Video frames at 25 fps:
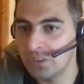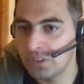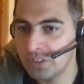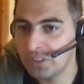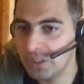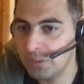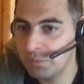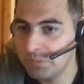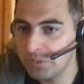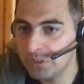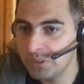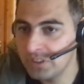
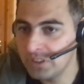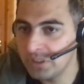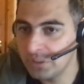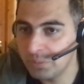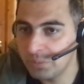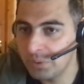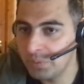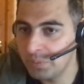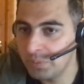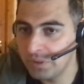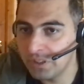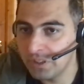Some reason
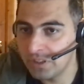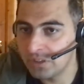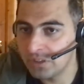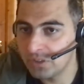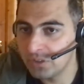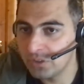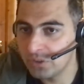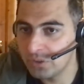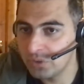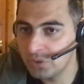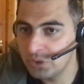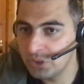people are
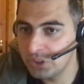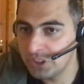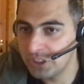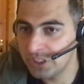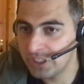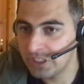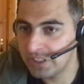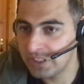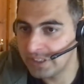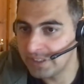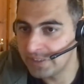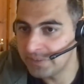too
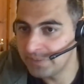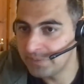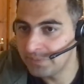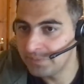shy.